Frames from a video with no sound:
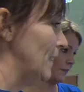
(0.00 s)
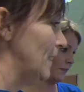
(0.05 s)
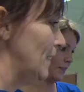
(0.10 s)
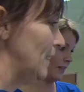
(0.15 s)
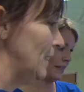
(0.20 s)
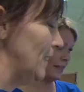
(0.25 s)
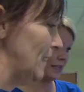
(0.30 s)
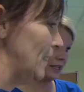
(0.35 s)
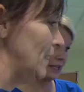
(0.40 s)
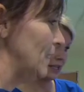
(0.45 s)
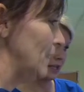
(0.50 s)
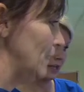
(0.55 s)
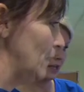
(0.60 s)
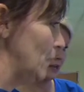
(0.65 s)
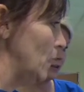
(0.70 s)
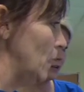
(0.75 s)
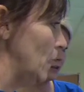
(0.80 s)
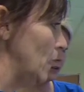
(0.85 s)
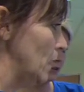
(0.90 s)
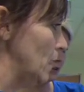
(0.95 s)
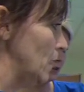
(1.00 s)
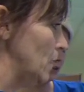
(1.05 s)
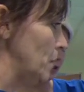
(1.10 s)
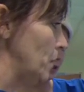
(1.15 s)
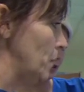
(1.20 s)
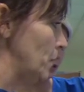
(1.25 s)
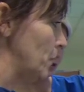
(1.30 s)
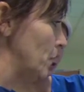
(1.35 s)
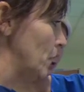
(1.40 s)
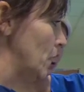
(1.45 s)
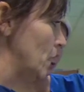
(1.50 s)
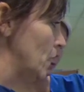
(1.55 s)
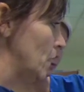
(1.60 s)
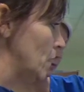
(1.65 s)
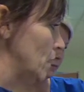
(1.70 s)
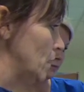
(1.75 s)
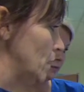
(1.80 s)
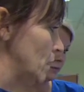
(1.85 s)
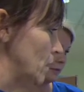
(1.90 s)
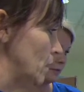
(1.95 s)
I think importance about the role
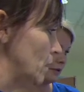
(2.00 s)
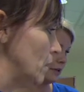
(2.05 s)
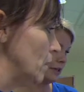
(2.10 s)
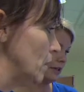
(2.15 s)
is